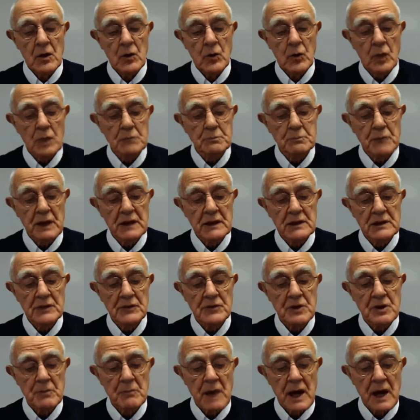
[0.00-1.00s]
What Butler
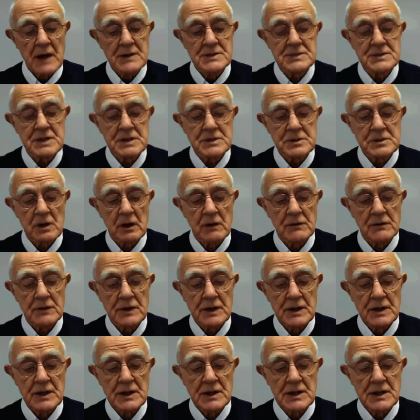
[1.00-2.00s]
reminds us of
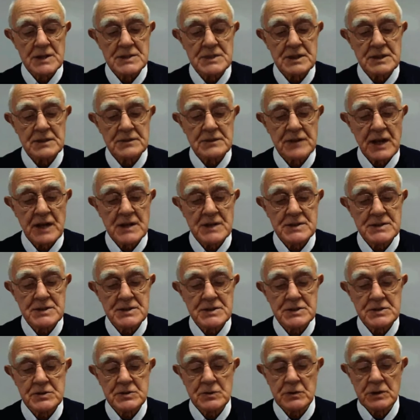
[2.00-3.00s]
is that
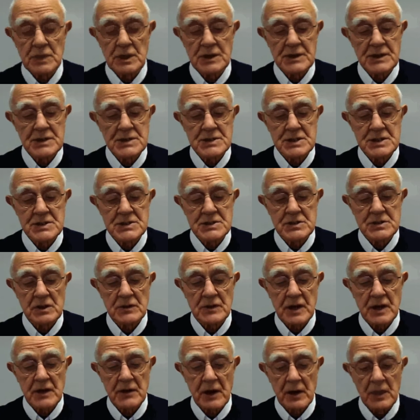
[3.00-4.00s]
tests do not exist on
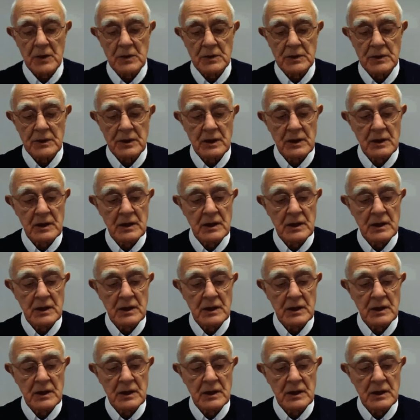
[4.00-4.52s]
their own.